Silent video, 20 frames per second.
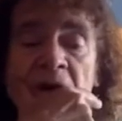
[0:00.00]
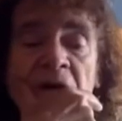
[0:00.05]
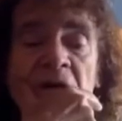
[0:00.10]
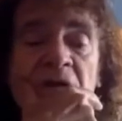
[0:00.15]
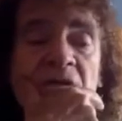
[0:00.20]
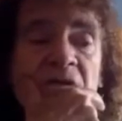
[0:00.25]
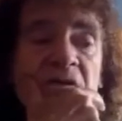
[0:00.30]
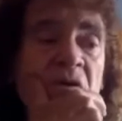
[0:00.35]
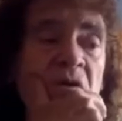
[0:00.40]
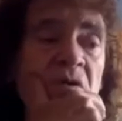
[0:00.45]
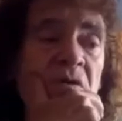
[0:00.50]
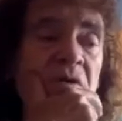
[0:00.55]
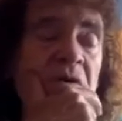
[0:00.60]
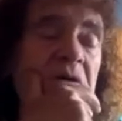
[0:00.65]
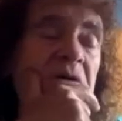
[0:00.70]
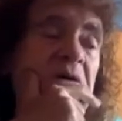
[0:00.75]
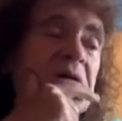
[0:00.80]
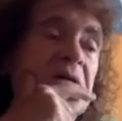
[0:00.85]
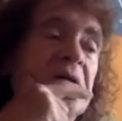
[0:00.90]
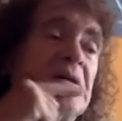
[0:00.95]
So
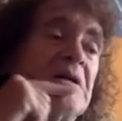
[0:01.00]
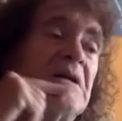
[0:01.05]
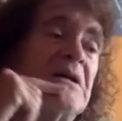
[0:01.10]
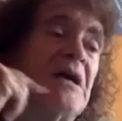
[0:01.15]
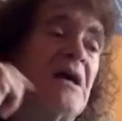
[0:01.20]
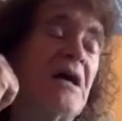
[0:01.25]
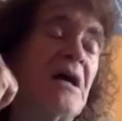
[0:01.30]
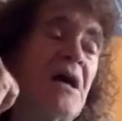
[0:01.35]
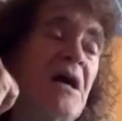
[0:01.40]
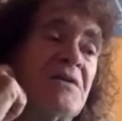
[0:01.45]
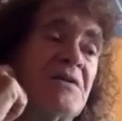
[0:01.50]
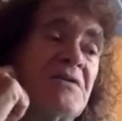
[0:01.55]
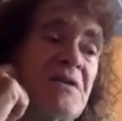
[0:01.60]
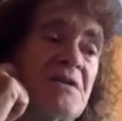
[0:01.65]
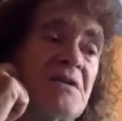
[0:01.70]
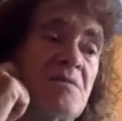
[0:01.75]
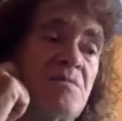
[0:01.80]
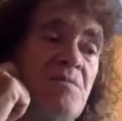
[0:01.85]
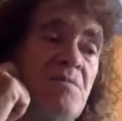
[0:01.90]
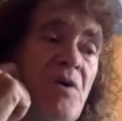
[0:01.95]
at
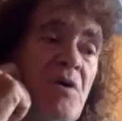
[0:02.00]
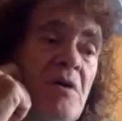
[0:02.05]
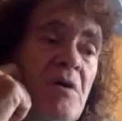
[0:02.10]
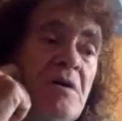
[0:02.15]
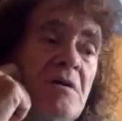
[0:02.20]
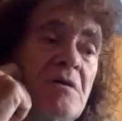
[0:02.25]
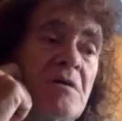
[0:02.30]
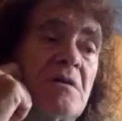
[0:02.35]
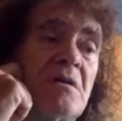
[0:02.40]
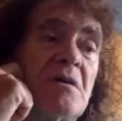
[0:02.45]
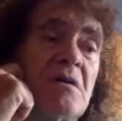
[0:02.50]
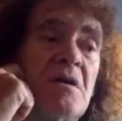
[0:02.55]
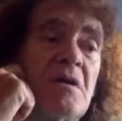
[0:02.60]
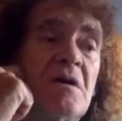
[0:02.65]
this point,